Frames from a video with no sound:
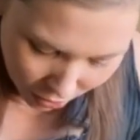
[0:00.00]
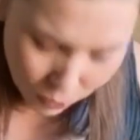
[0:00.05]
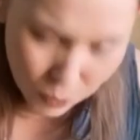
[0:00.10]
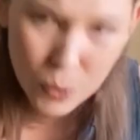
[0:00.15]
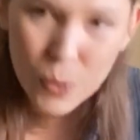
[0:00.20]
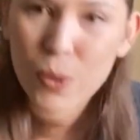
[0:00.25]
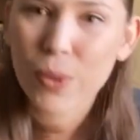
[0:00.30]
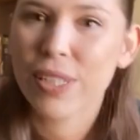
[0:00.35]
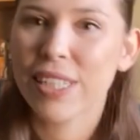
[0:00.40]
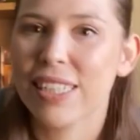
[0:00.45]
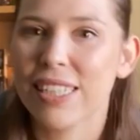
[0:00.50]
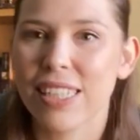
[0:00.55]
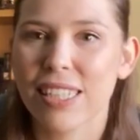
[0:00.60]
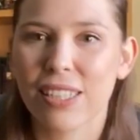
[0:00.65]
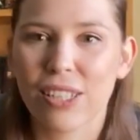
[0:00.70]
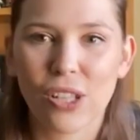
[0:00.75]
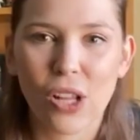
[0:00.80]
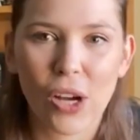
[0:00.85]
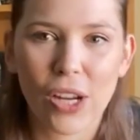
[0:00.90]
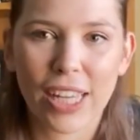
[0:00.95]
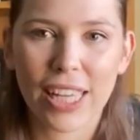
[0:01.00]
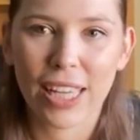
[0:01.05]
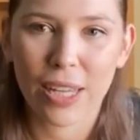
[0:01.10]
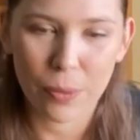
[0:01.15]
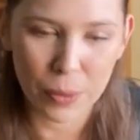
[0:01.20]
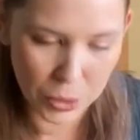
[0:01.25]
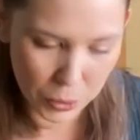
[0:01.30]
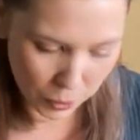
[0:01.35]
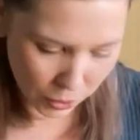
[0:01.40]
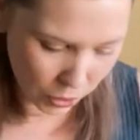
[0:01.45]
Oh goodness, there's a lot here.
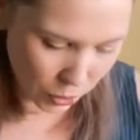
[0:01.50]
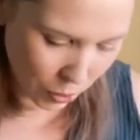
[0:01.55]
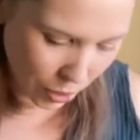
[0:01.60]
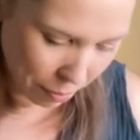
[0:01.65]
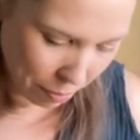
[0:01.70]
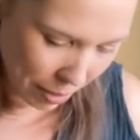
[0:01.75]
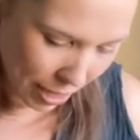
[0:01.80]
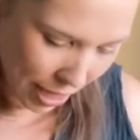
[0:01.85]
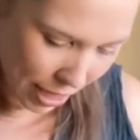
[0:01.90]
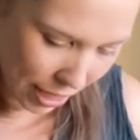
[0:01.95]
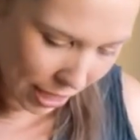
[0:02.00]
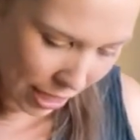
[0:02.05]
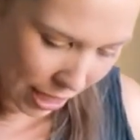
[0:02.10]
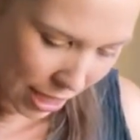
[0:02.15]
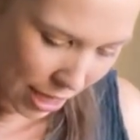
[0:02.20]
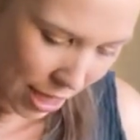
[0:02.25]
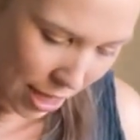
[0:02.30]
Which one do I pick?